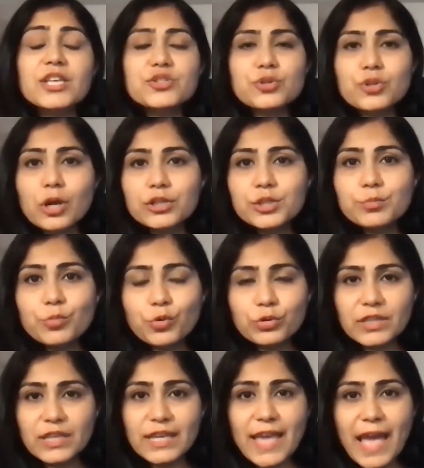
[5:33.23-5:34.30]
So, Dr.
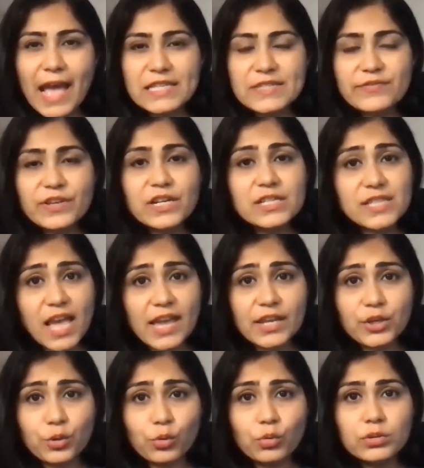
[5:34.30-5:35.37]
Murthy, as far as I
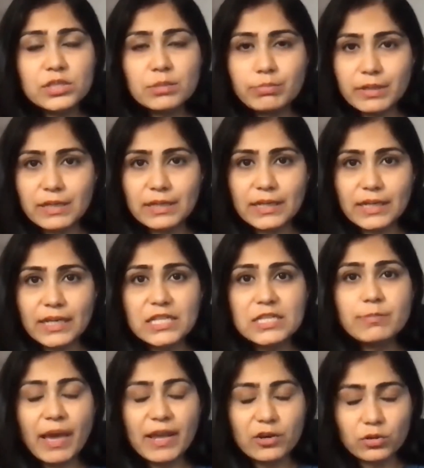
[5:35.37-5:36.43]
know, typically
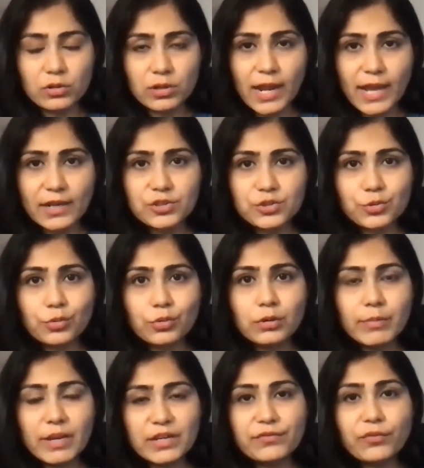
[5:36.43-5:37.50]
spironolactone,
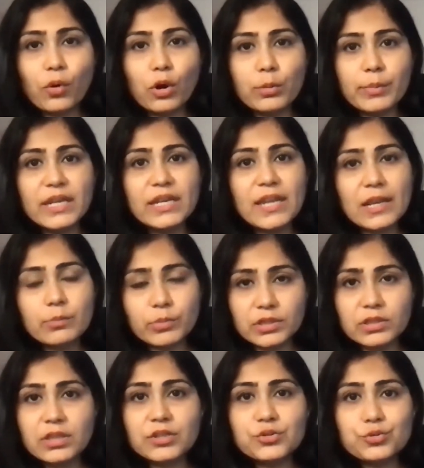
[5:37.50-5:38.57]
metformin, and
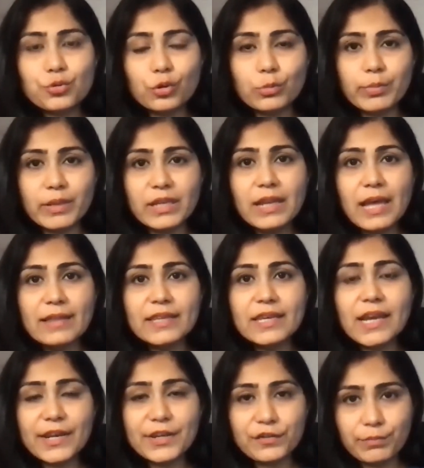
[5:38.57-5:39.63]
birth control pill are the
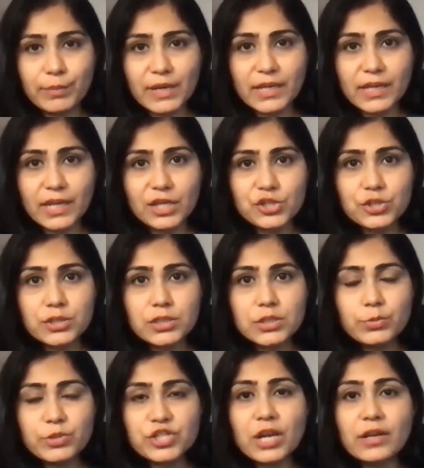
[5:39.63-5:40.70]
kind of medications
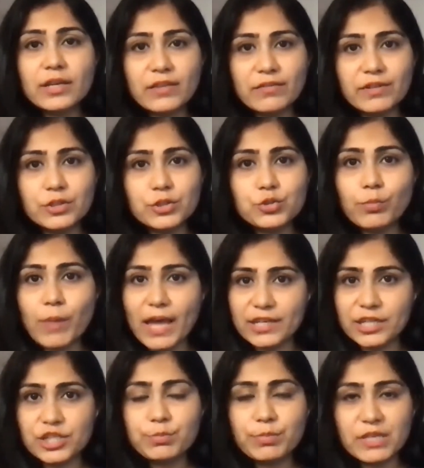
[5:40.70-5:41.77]
which are given to
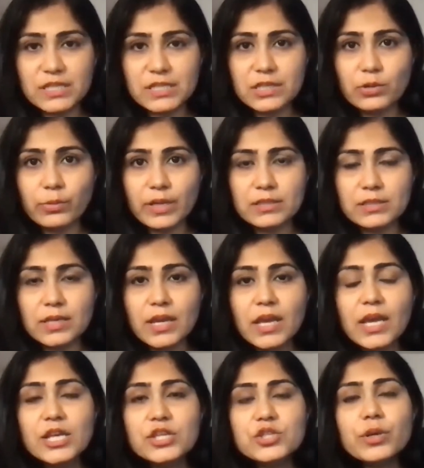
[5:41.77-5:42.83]
manage PCOS.
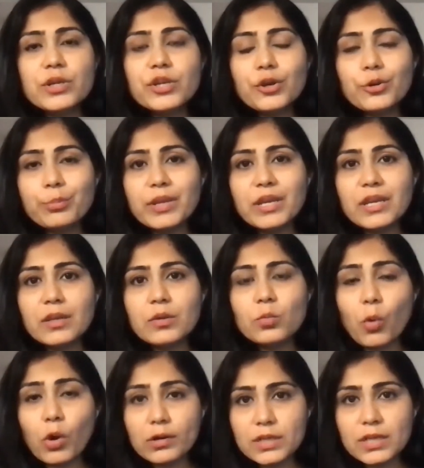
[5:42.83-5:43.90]
So, in your opinion,
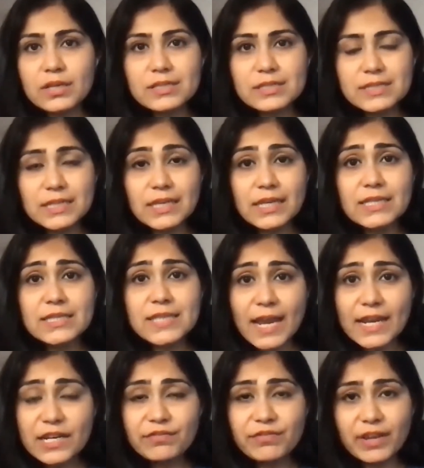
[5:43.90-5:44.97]
what is the
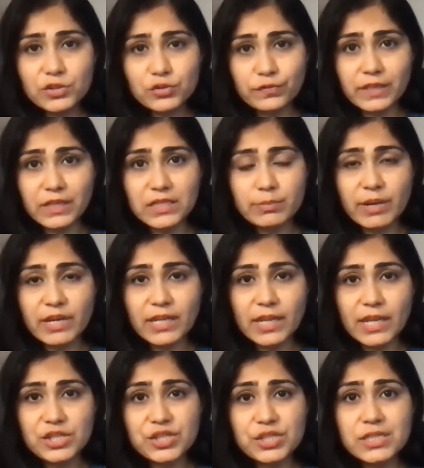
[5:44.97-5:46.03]
side effect of these
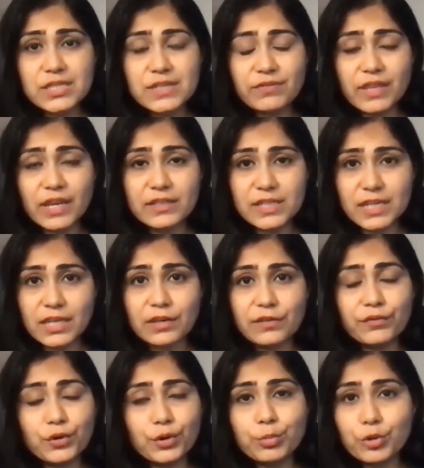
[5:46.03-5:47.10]
medications if they are taken
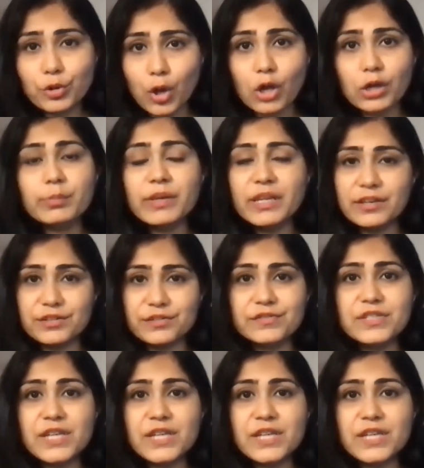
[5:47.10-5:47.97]
for a prolonged period of